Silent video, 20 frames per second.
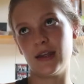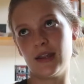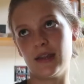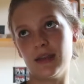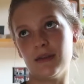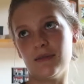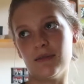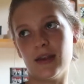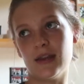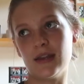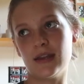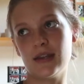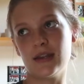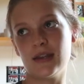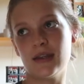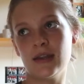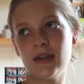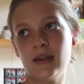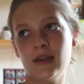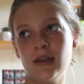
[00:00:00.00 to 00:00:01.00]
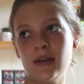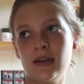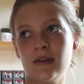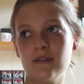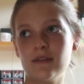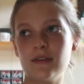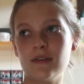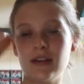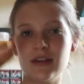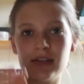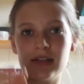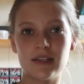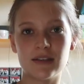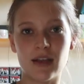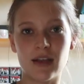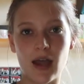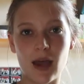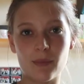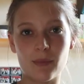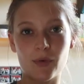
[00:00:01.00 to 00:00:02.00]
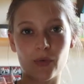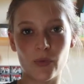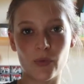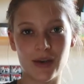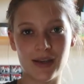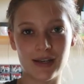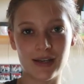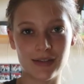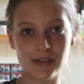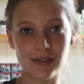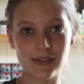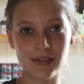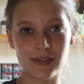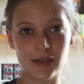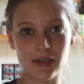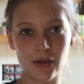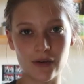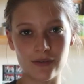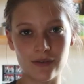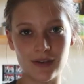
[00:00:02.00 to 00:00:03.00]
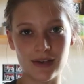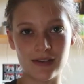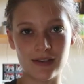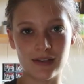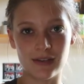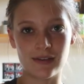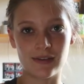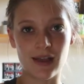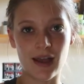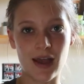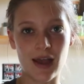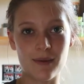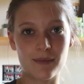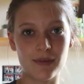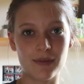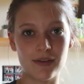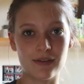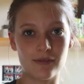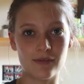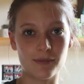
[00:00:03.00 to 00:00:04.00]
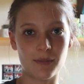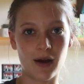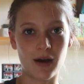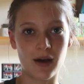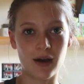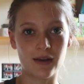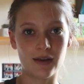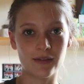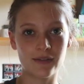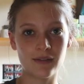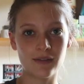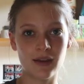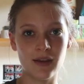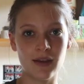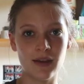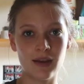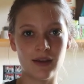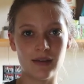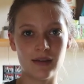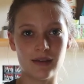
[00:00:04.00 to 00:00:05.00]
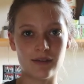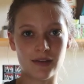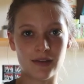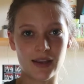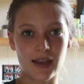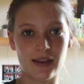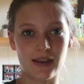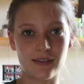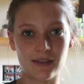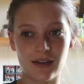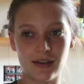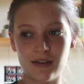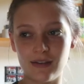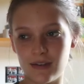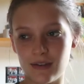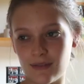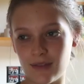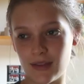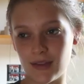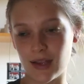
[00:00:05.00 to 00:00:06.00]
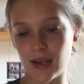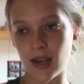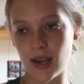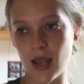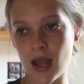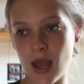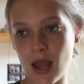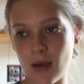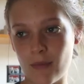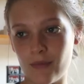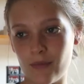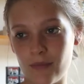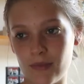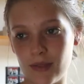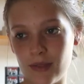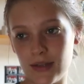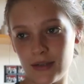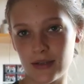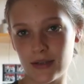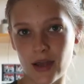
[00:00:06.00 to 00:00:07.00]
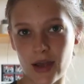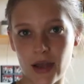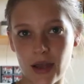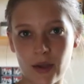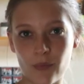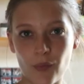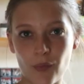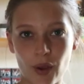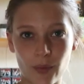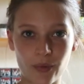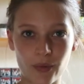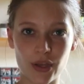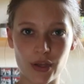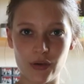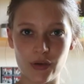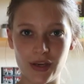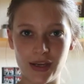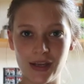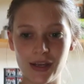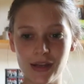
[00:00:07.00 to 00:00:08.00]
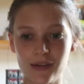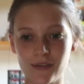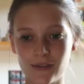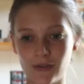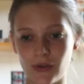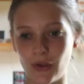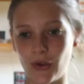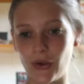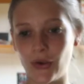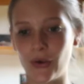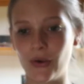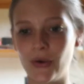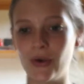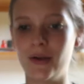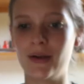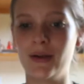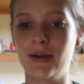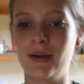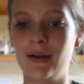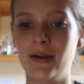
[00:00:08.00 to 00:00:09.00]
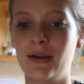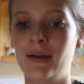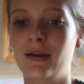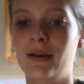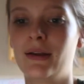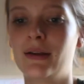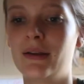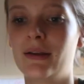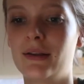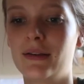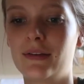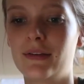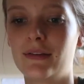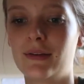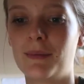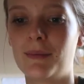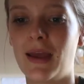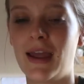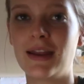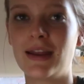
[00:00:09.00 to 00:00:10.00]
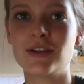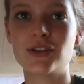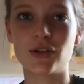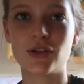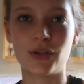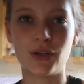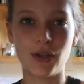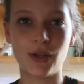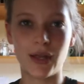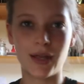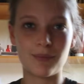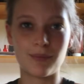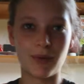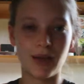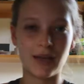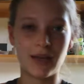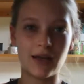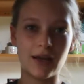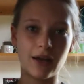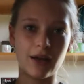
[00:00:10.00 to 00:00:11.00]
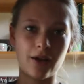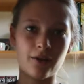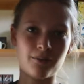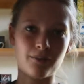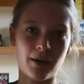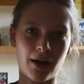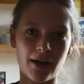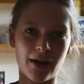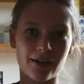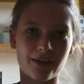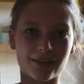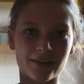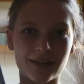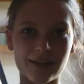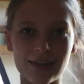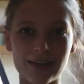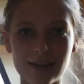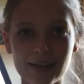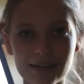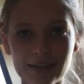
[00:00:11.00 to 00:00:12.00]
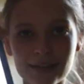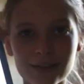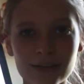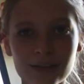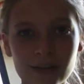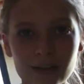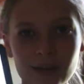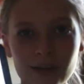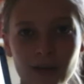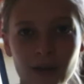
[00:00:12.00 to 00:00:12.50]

and then write for each exam and what I needed to know for each exam, the different parts, the different case studies and everything. This time I'm at uni, so some angel in my year compiled a list,